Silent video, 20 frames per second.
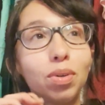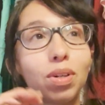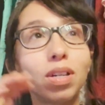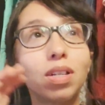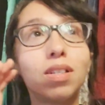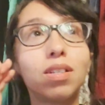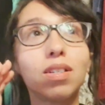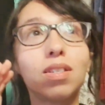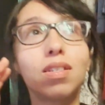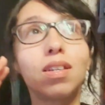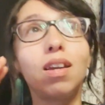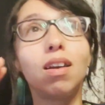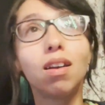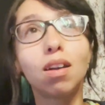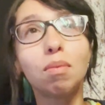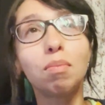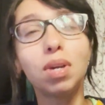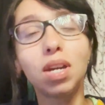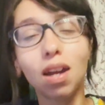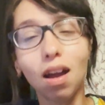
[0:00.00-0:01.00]
could just
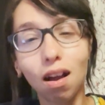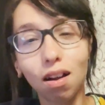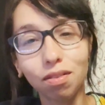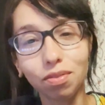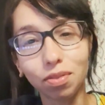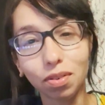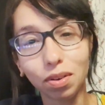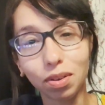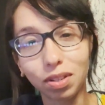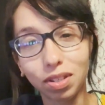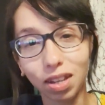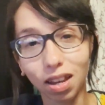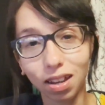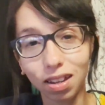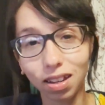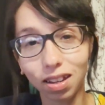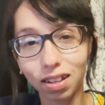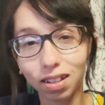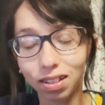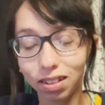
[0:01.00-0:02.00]
hear me out for a
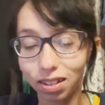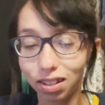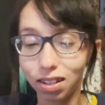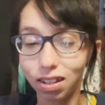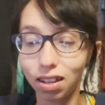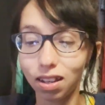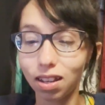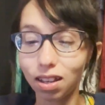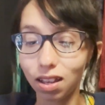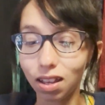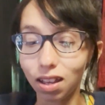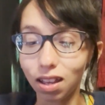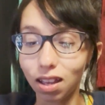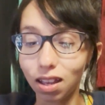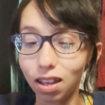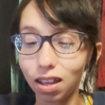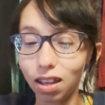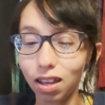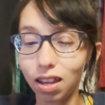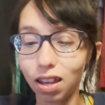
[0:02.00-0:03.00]
second
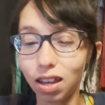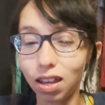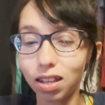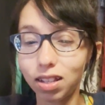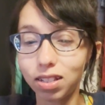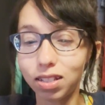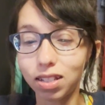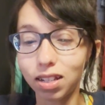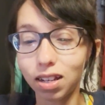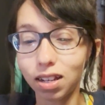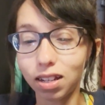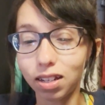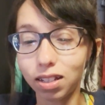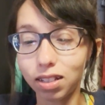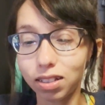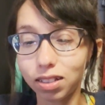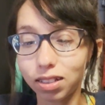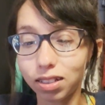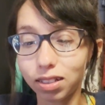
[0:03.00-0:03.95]
and uh,